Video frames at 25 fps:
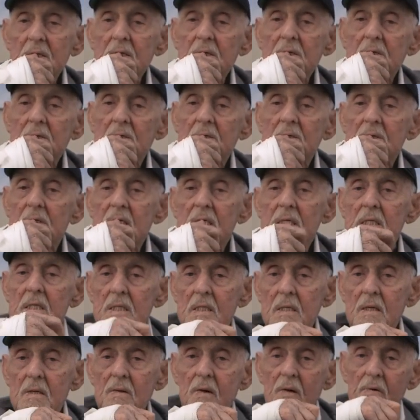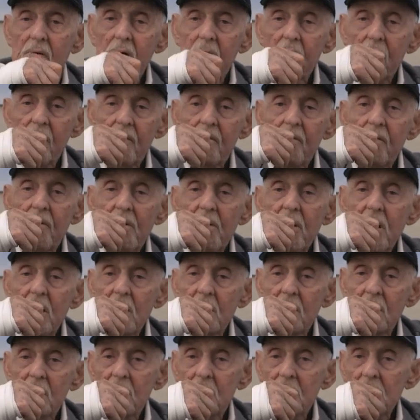So
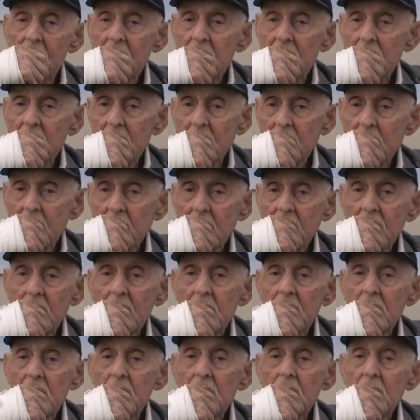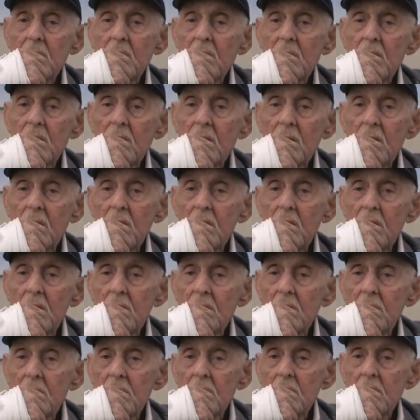you went to Florida to see?
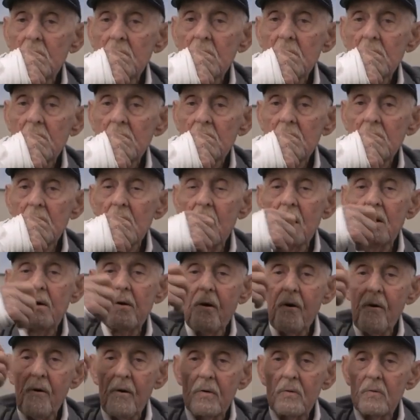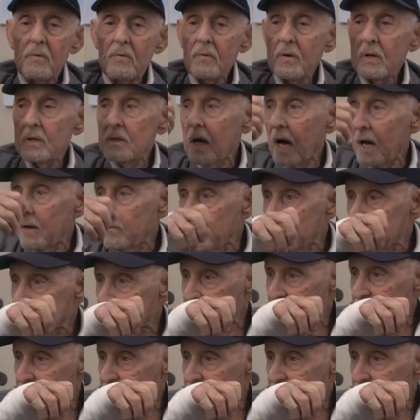Well, I went